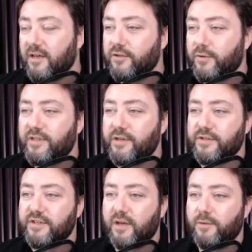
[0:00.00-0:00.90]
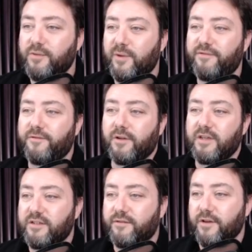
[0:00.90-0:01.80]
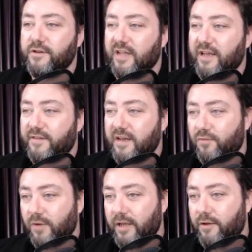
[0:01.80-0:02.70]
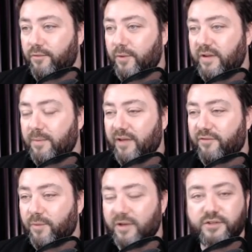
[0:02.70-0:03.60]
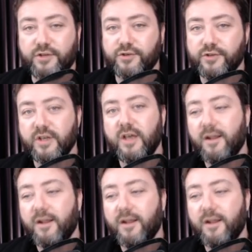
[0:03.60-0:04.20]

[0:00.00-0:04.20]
Twitter users, I want to make a full list of those left and right who have been deplatformed by institutions.